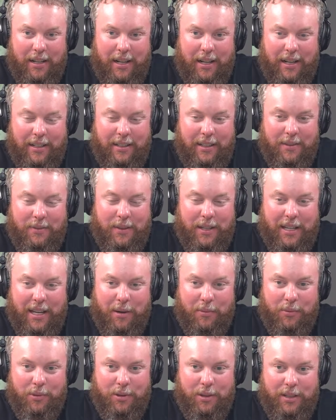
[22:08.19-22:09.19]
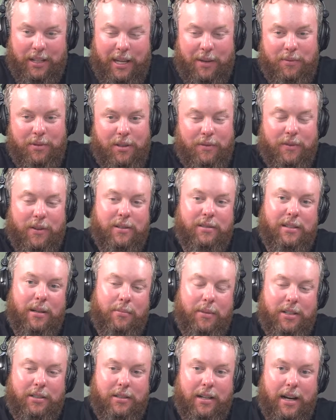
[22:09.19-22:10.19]
I didn't think I would. Even the first
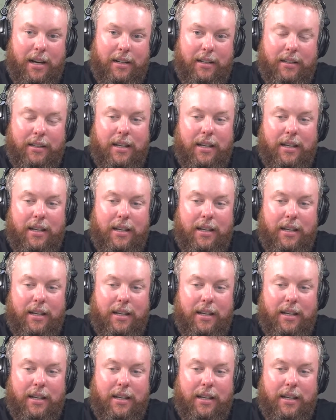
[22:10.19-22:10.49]
time I tried